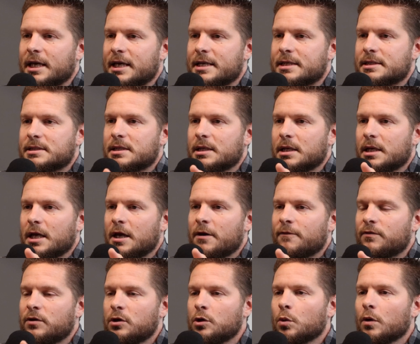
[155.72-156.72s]
is
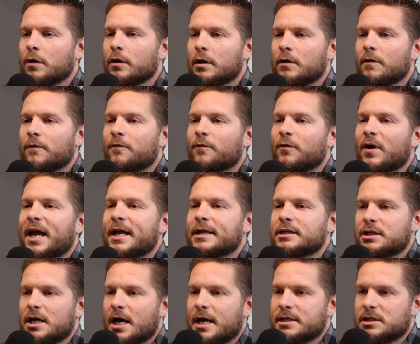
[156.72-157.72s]
if you were going to
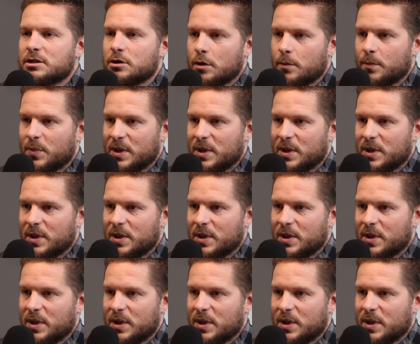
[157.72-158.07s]
franchise your